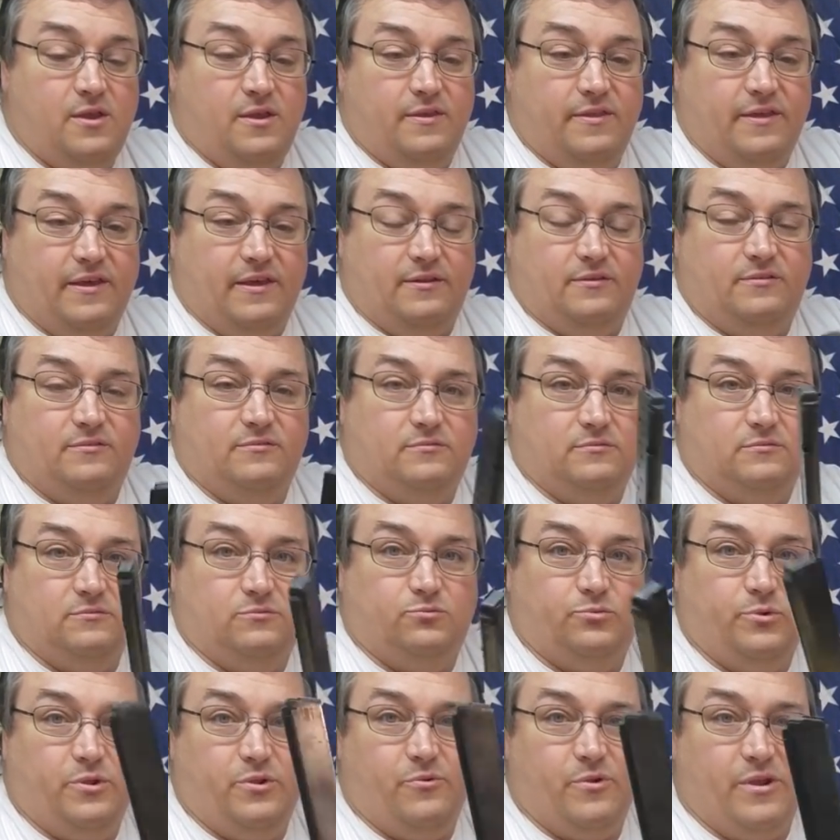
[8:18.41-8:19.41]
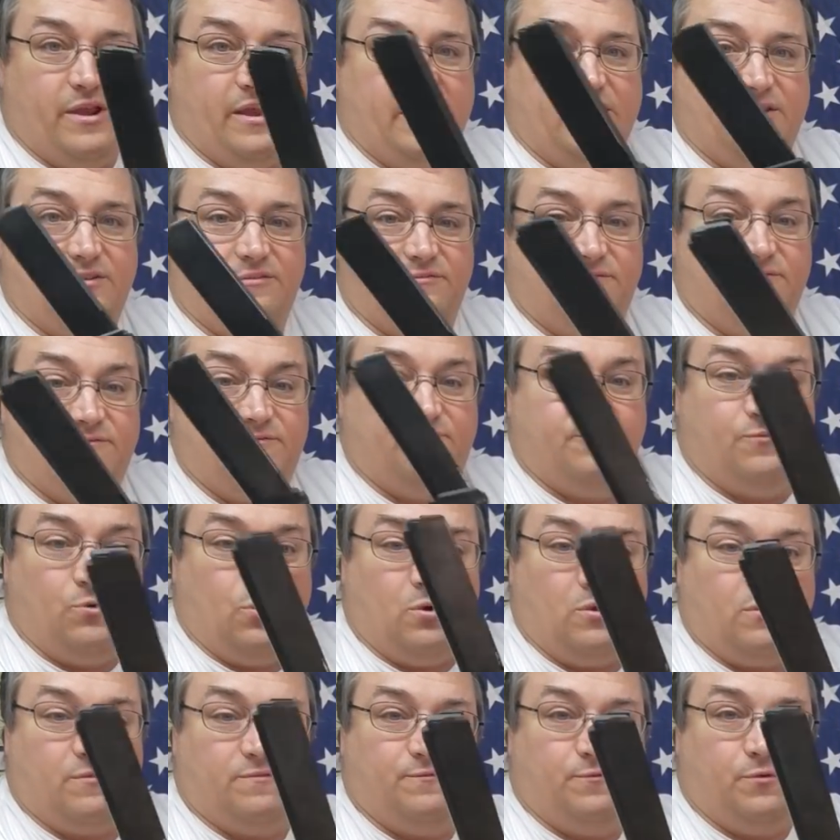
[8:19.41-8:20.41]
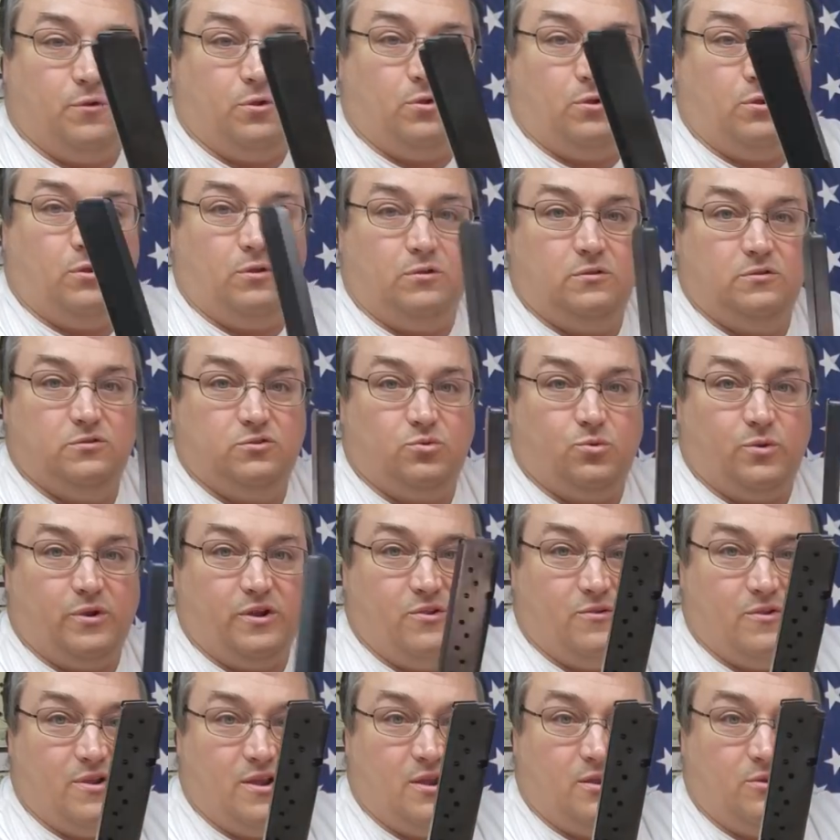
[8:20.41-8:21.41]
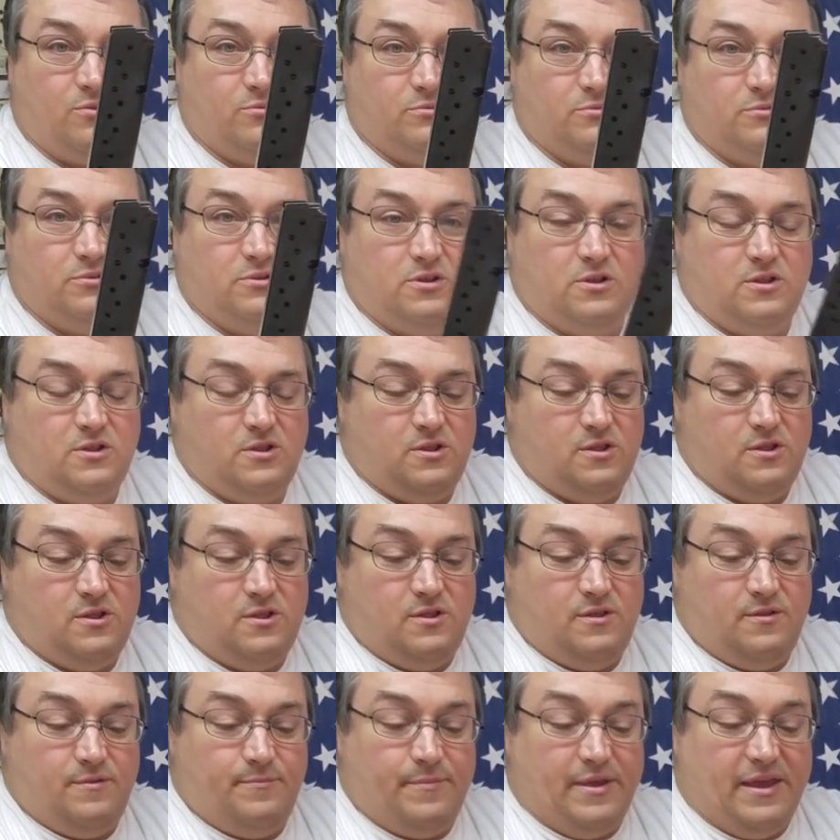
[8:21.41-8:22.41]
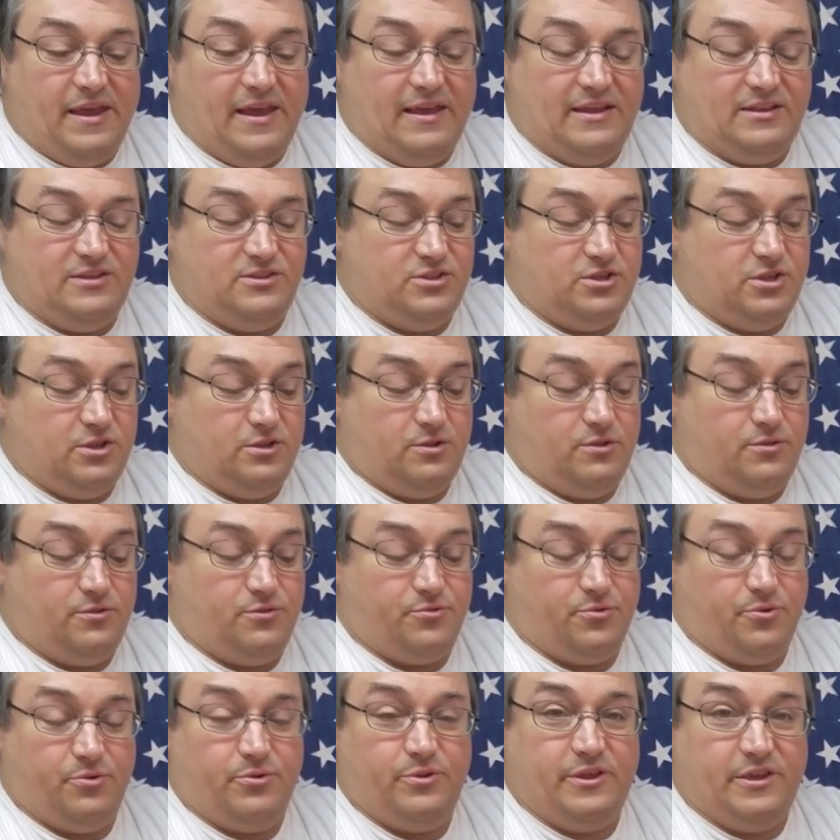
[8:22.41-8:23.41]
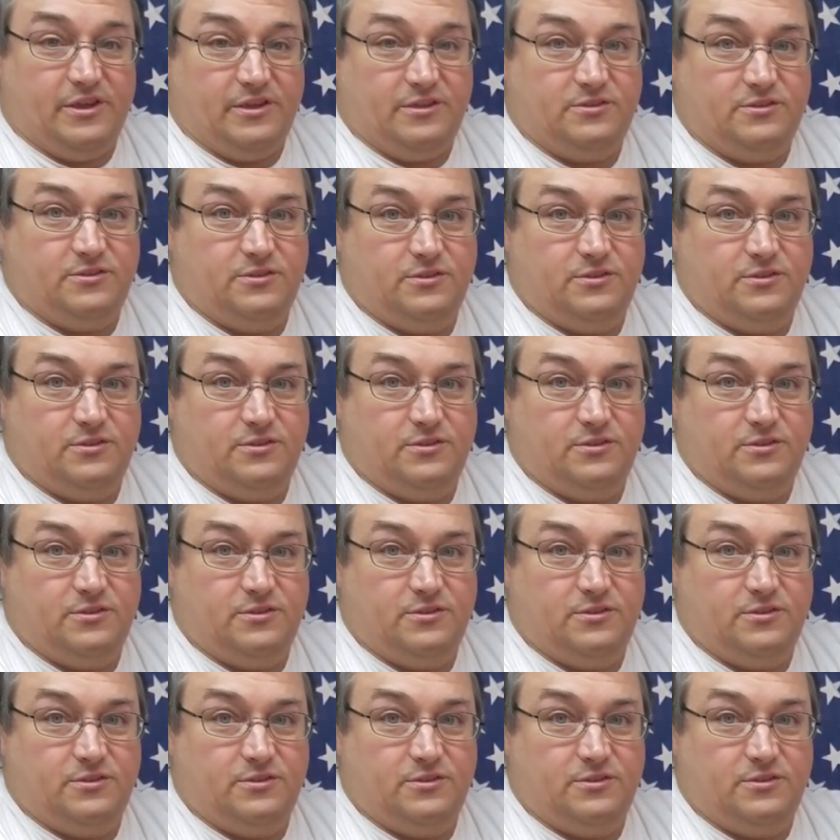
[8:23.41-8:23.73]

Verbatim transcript: that we ran 4 full 20-round mags through this,